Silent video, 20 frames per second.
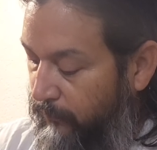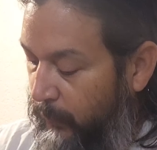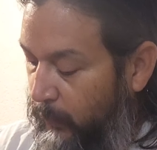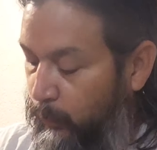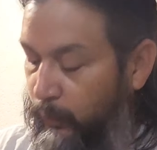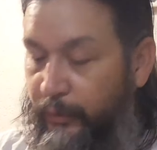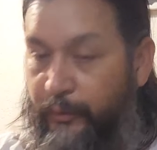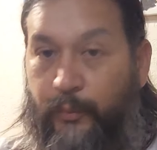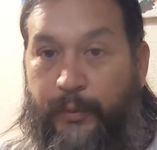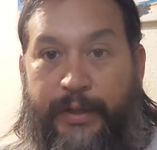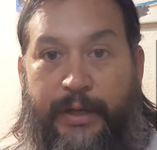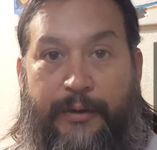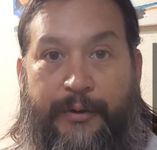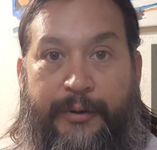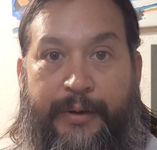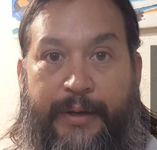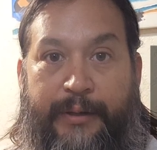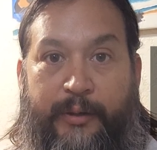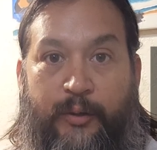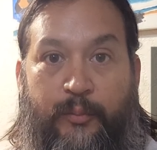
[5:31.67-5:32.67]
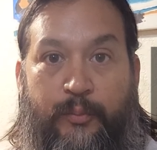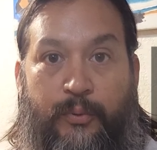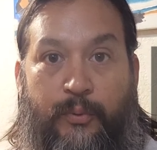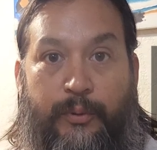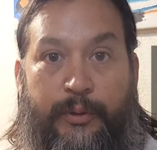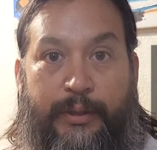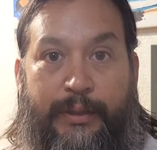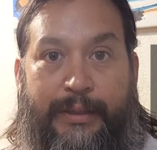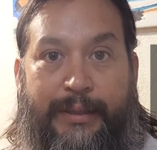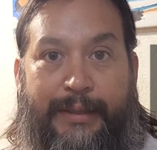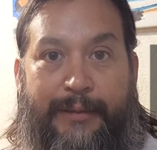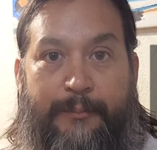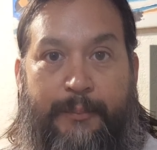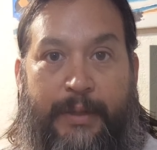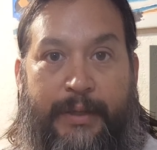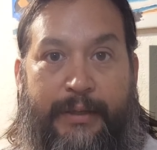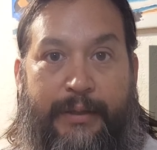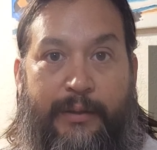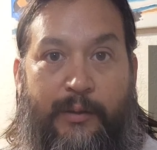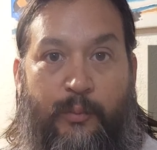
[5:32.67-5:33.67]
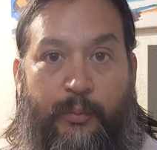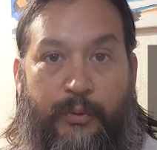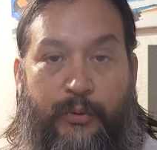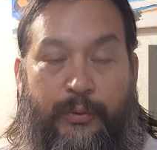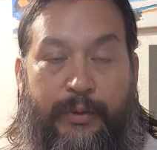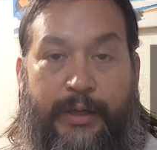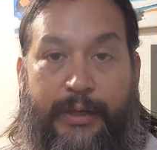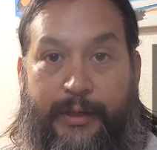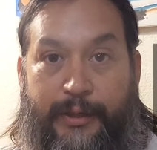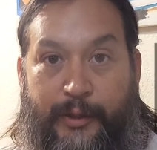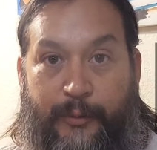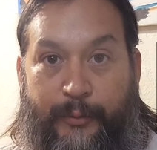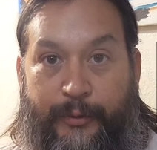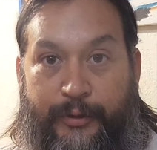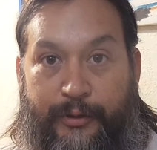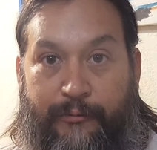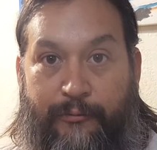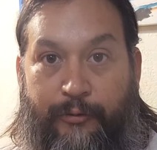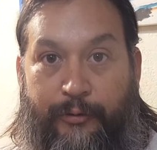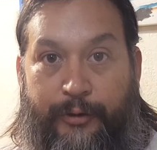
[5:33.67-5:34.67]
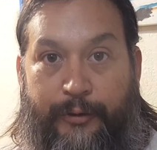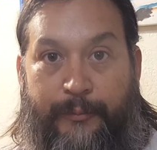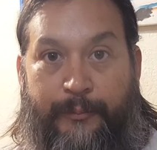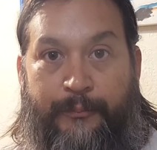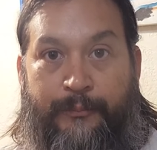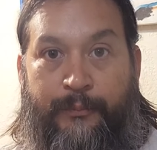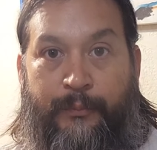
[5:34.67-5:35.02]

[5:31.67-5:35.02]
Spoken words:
With or without an anchor point, it may help you in aiding a recovery.